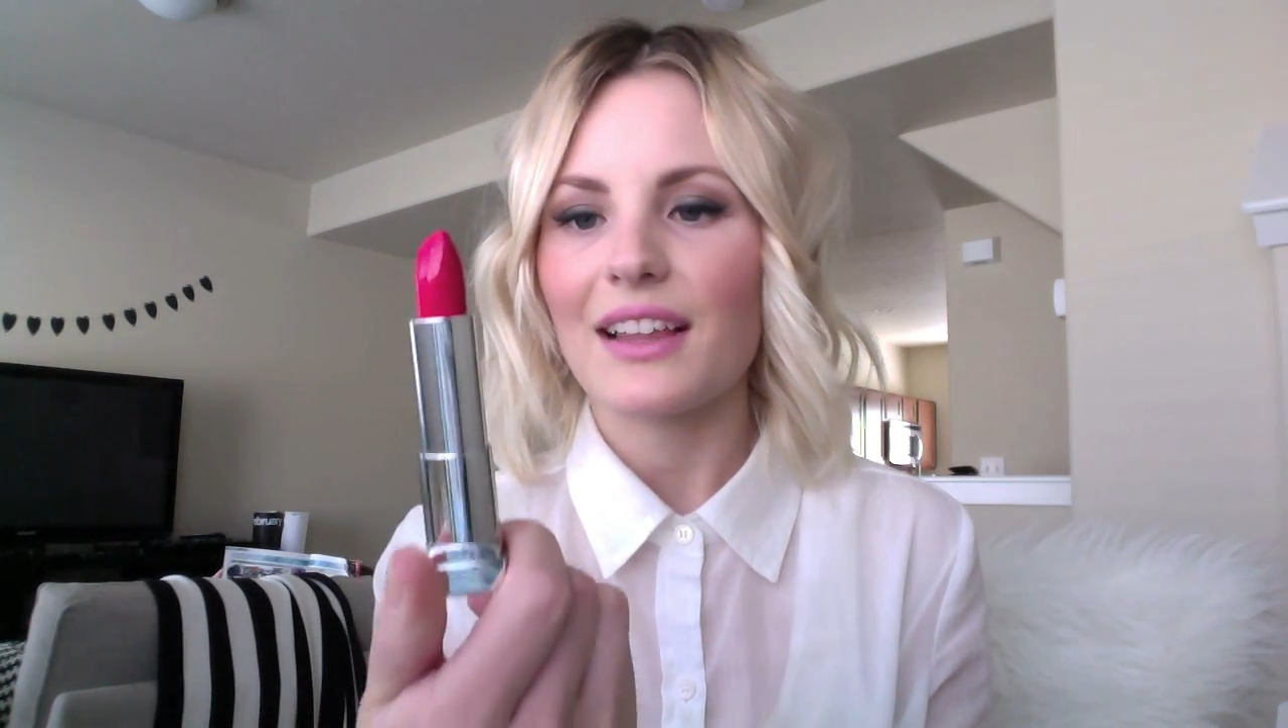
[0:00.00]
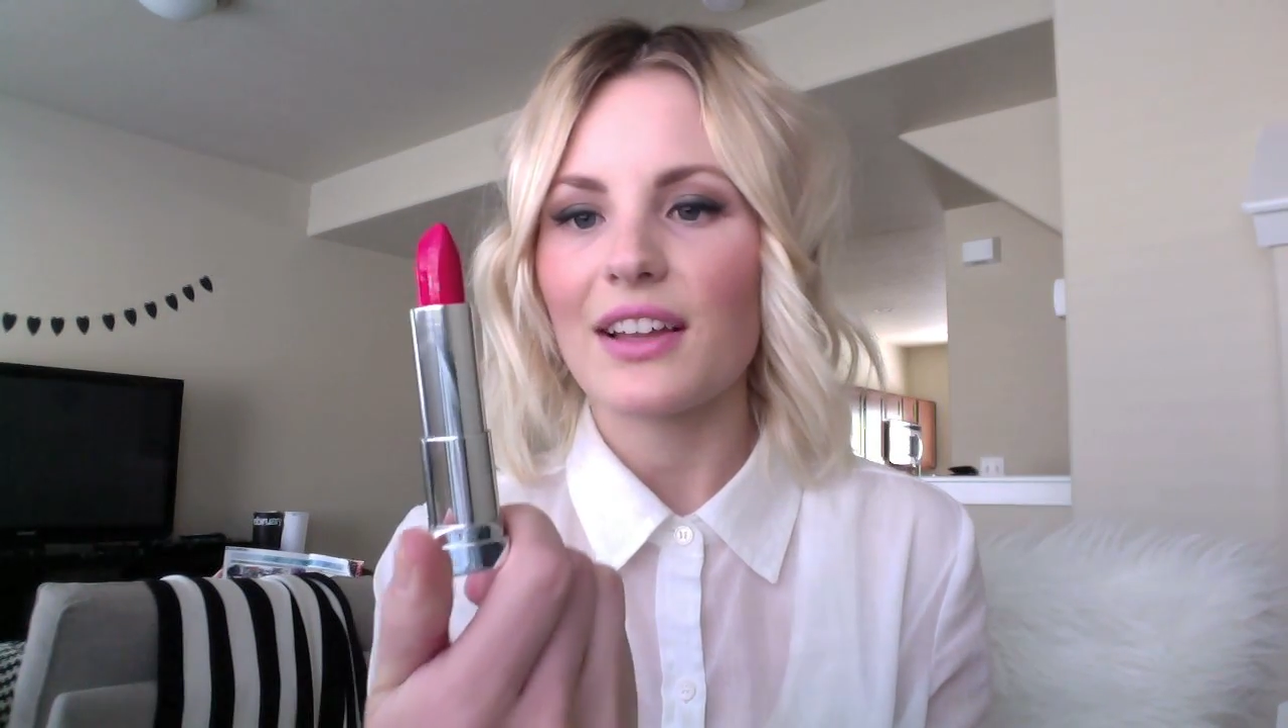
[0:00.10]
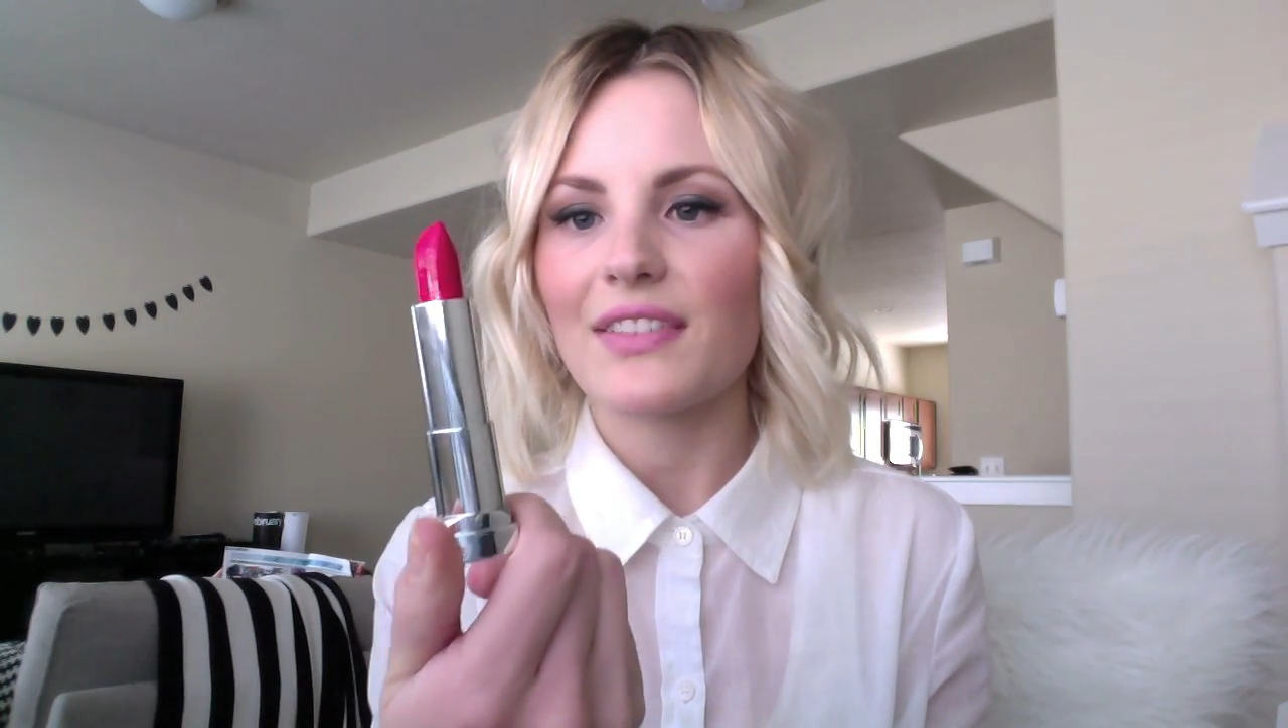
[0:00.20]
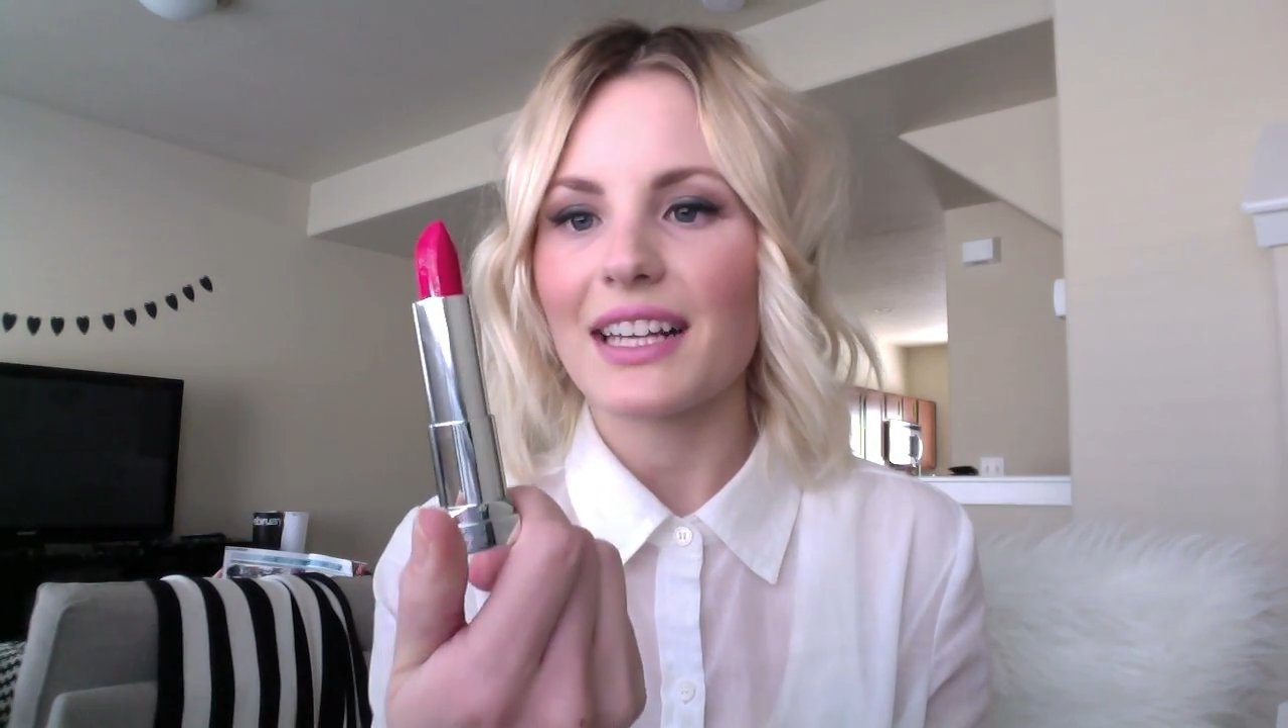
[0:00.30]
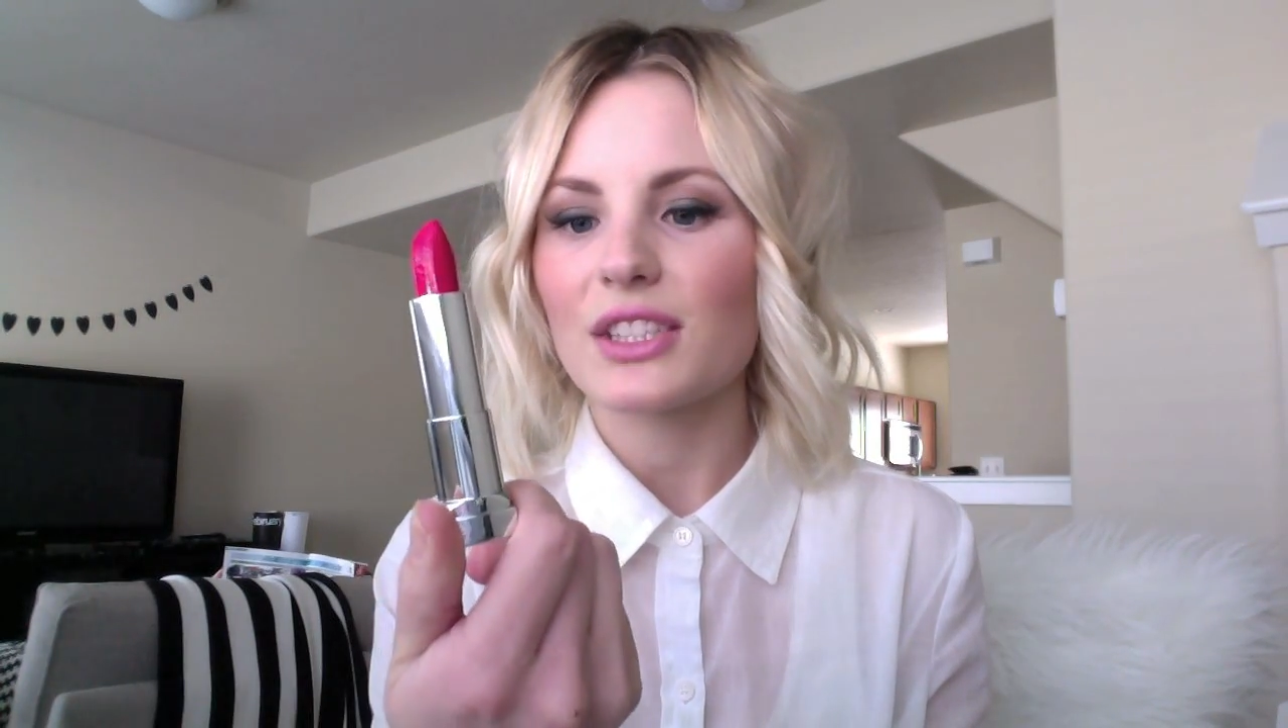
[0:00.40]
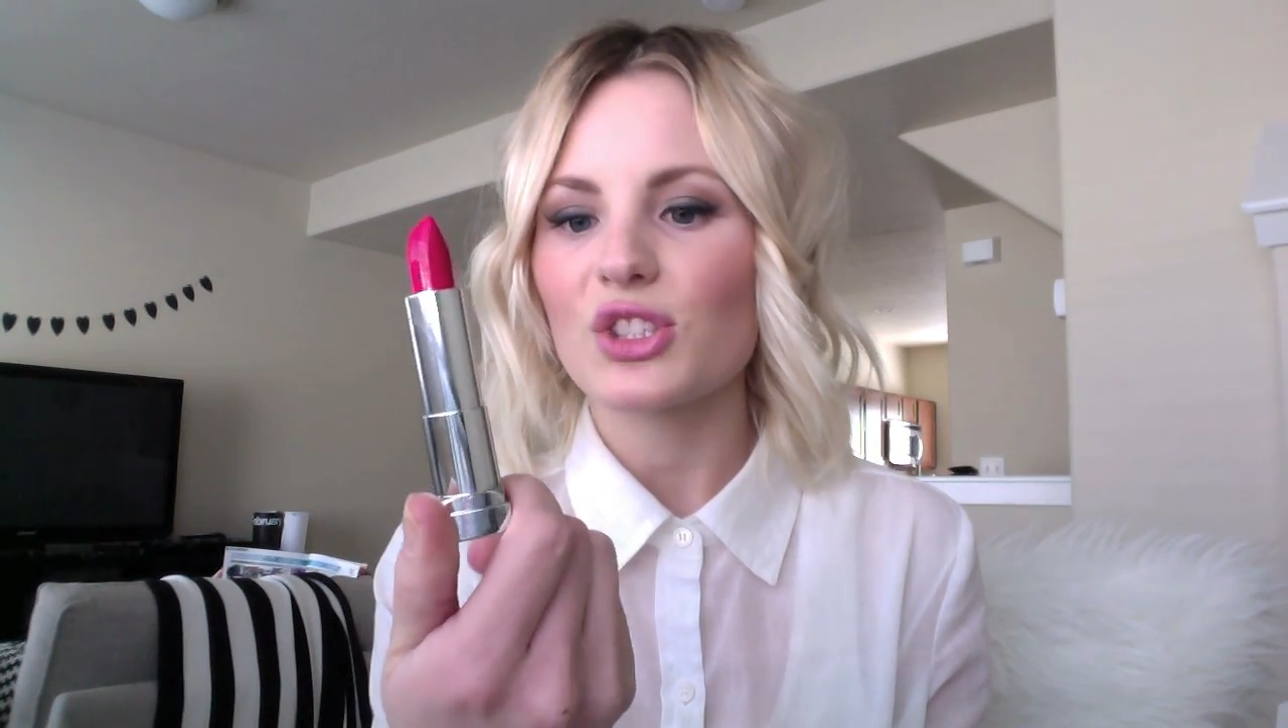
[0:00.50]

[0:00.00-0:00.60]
I love it.